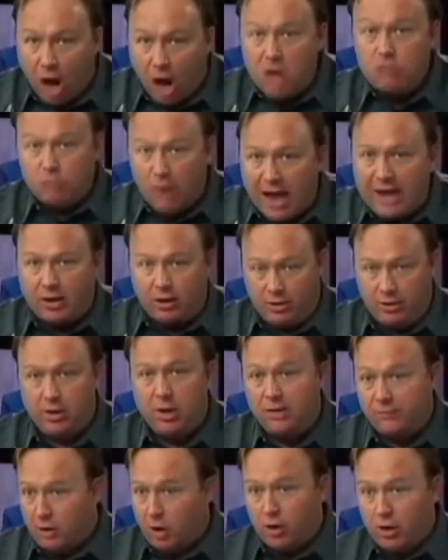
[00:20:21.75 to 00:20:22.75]
On record.
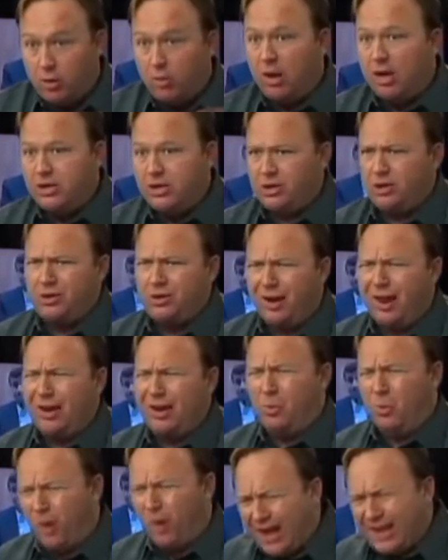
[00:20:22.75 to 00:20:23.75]
If you're a new listener and you're
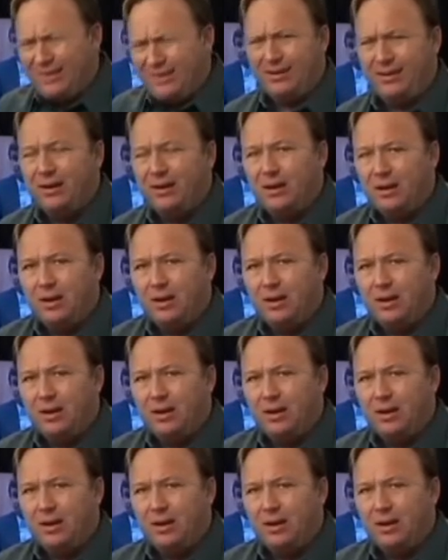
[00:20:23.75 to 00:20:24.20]
like, what?